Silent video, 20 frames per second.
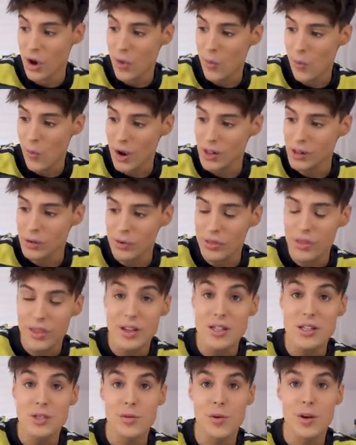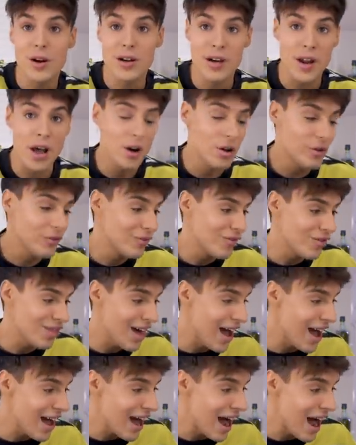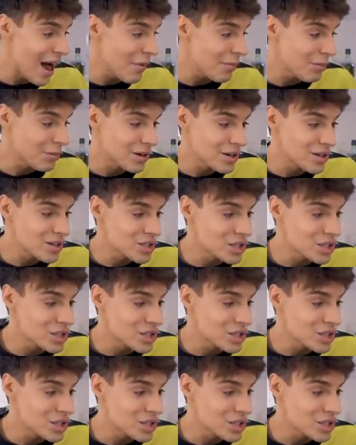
While on this one, none of that happened,